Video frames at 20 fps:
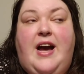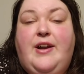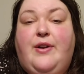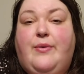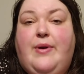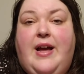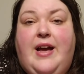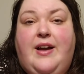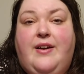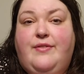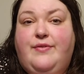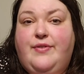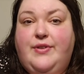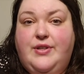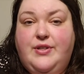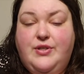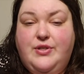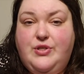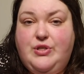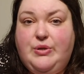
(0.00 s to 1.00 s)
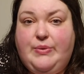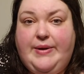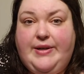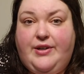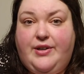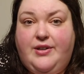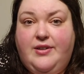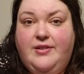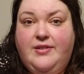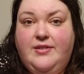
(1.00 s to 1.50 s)
I don't have
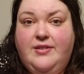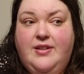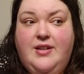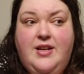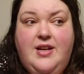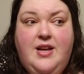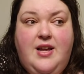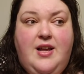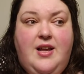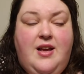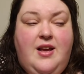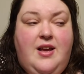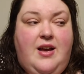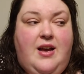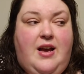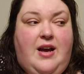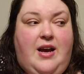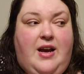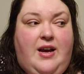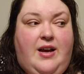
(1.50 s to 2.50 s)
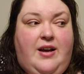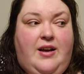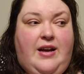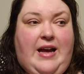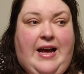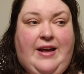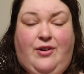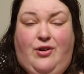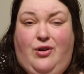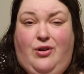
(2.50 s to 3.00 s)
Twitter uh,
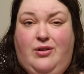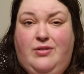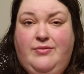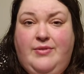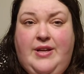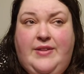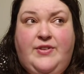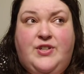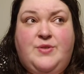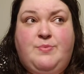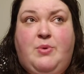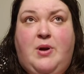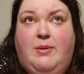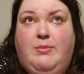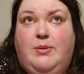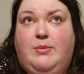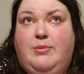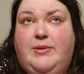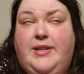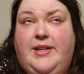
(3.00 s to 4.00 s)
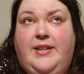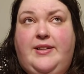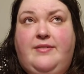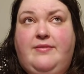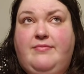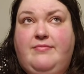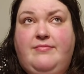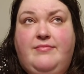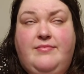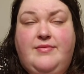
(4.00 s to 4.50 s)
at all, and there's probably
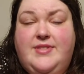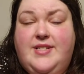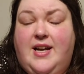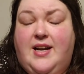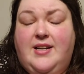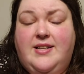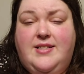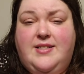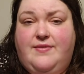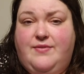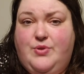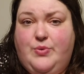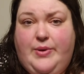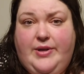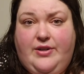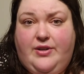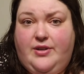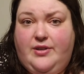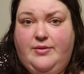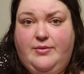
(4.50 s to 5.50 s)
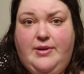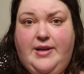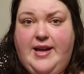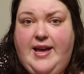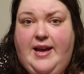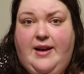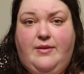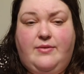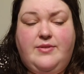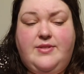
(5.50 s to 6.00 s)
tons of Twitter
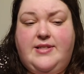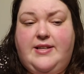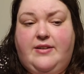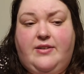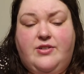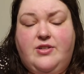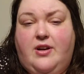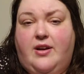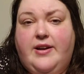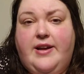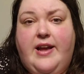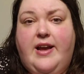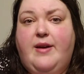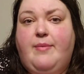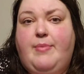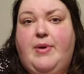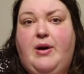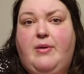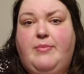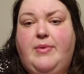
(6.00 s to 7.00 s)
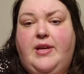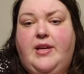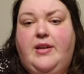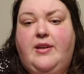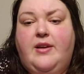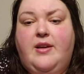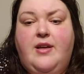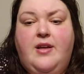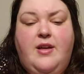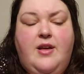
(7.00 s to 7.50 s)
accounts that are talking about
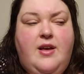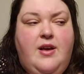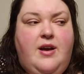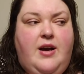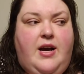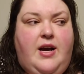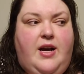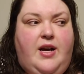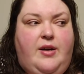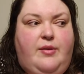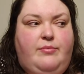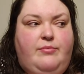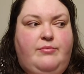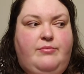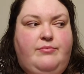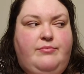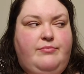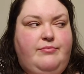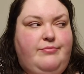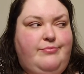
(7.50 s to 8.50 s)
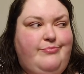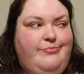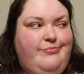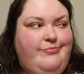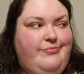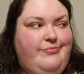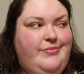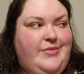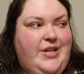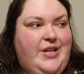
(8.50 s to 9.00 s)
me. Um,
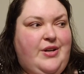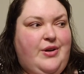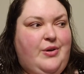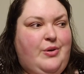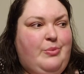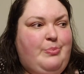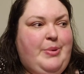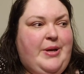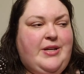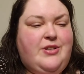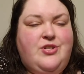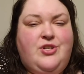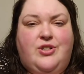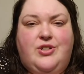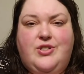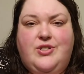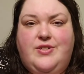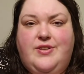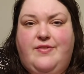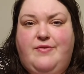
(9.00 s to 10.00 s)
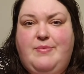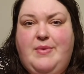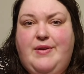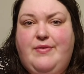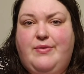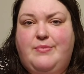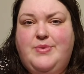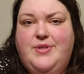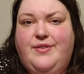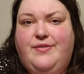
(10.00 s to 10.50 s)
you know, pictures of me
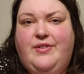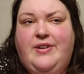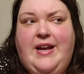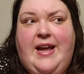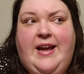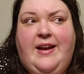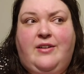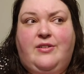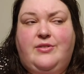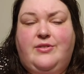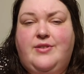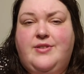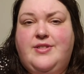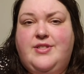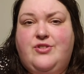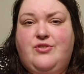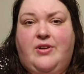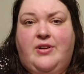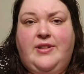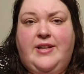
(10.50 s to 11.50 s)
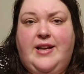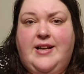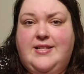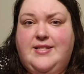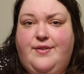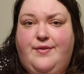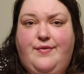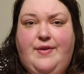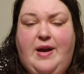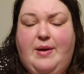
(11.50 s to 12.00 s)
from different angles, struggling as
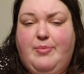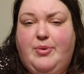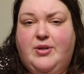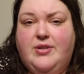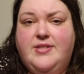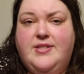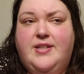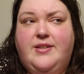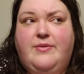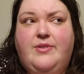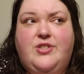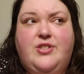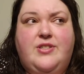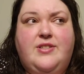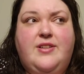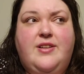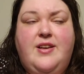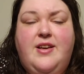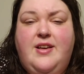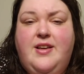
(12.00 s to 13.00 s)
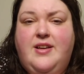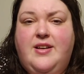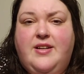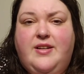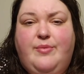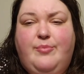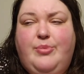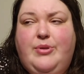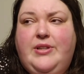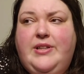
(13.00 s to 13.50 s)
a fat person, which is
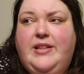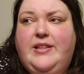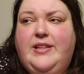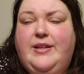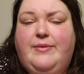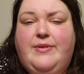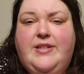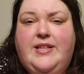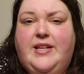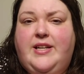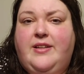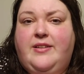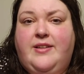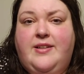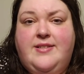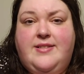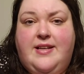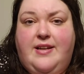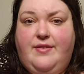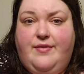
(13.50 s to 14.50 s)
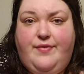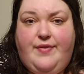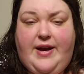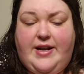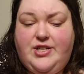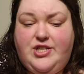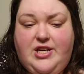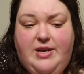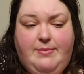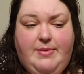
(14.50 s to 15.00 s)
completely ridiculous and
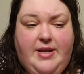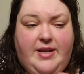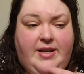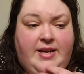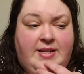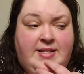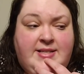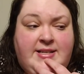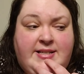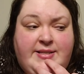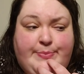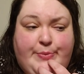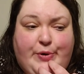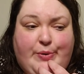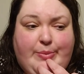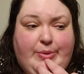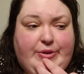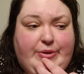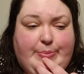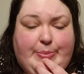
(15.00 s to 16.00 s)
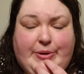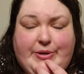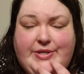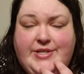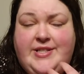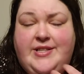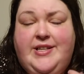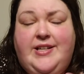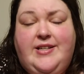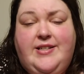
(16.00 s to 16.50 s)
fat shaming and says more about the
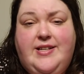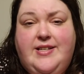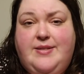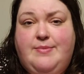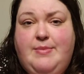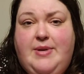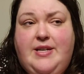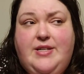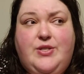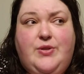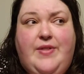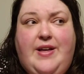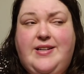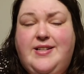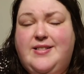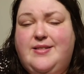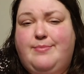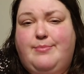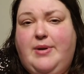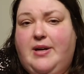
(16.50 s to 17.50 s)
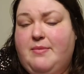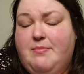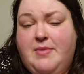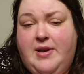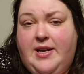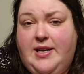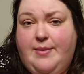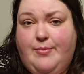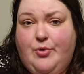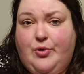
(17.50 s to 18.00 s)
person than it does me. So that doesn't bug me
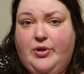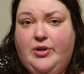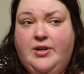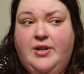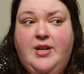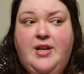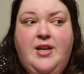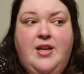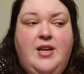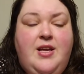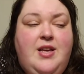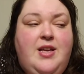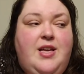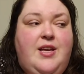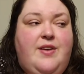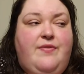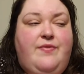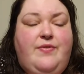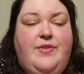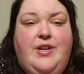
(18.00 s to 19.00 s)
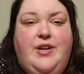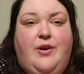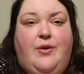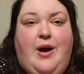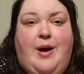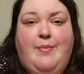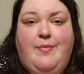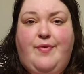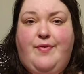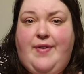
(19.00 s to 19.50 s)
anymore. If, you know,
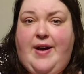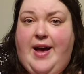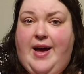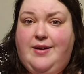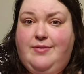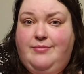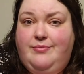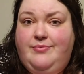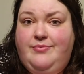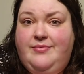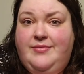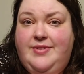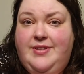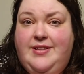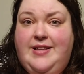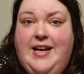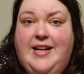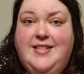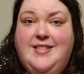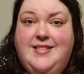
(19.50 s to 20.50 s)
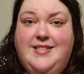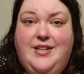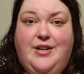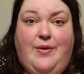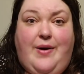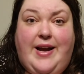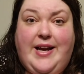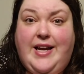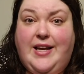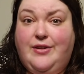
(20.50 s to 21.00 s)
I'm fat, that's, you know,
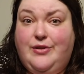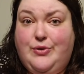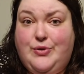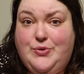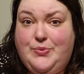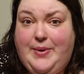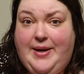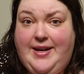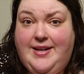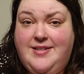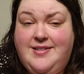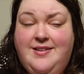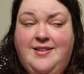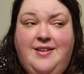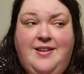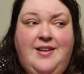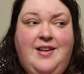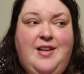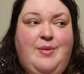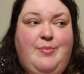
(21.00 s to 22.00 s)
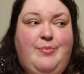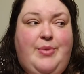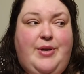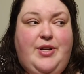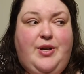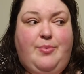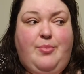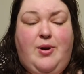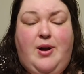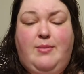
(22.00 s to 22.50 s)
I can lose weight, but
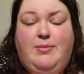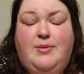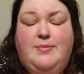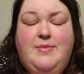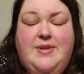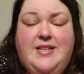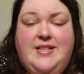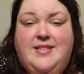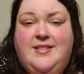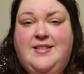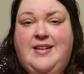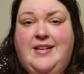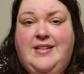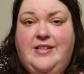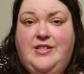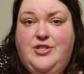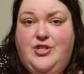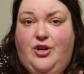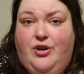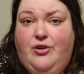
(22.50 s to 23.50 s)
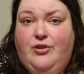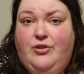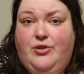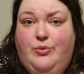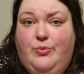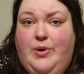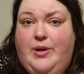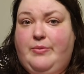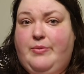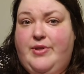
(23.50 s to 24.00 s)
your problem is an internal
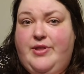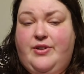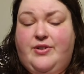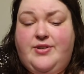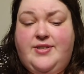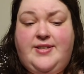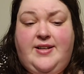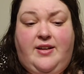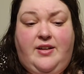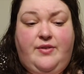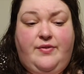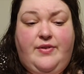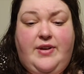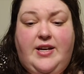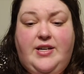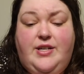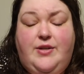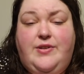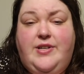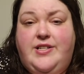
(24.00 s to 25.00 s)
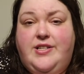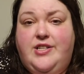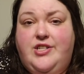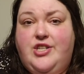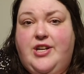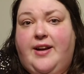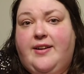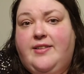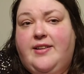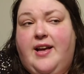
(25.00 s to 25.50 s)
one with yourself and you need to
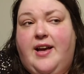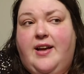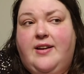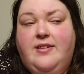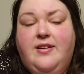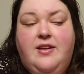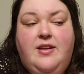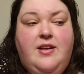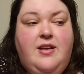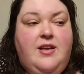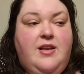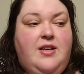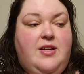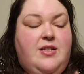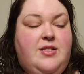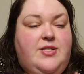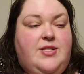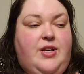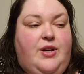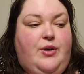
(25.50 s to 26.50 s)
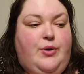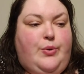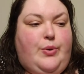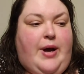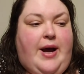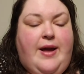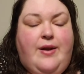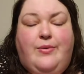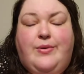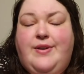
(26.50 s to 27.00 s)
check that. So
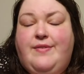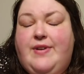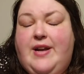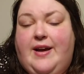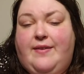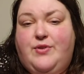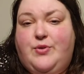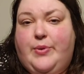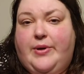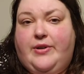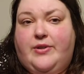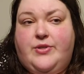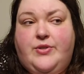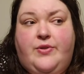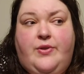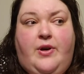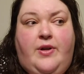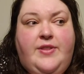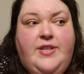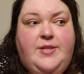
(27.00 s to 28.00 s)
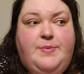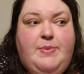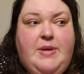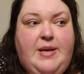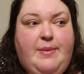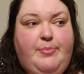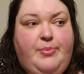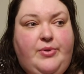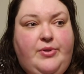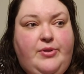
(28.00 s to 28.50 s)
I don't even have Twitter. So all these
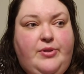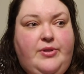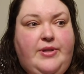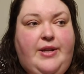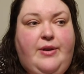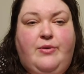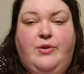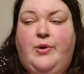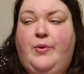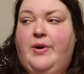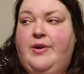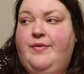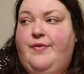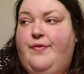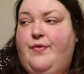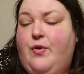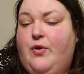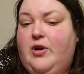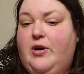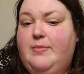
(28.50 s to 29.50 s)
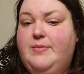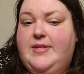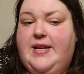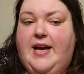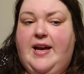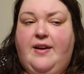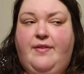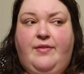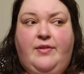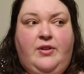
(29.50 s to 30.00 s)
people, I don't go on forums. I
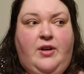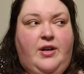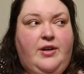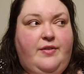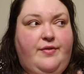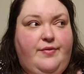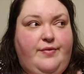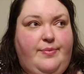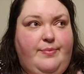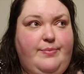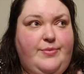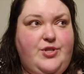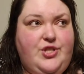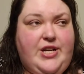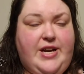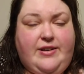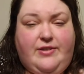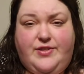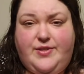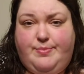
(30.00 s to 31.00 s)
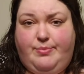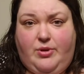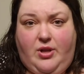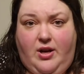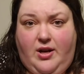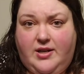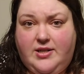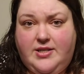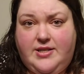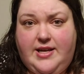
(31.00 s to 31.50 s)
have a lot of channels
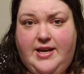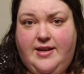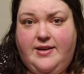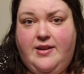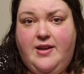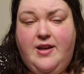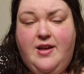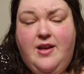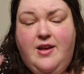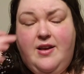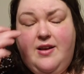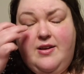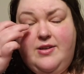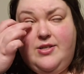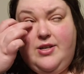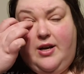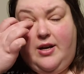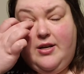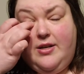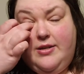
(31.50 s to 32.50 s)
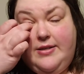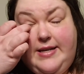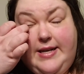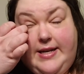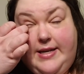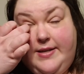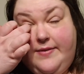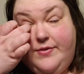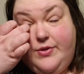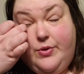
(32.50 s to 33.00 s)
blocked that talk
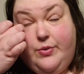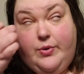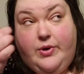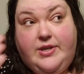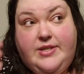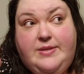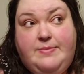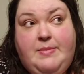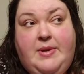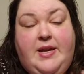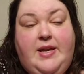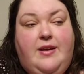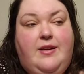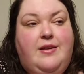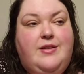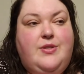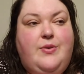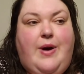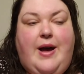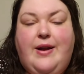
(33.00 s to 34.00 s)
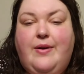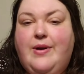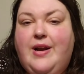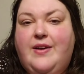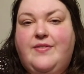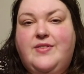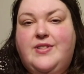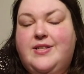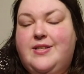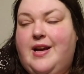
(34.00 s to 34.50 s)
negative towards me. So I don't
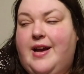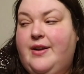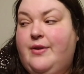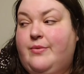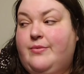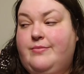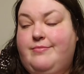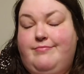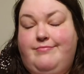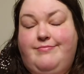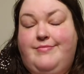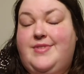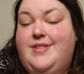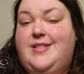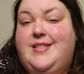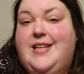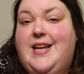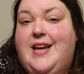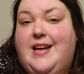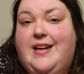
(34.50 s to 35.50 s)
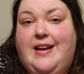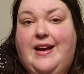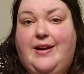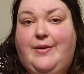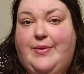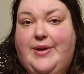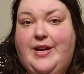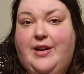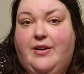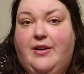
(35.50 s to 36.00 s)
have to, I don't see it. I
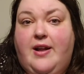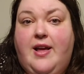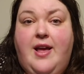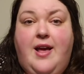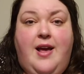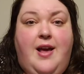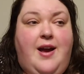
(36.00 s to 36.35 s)
don't hear it.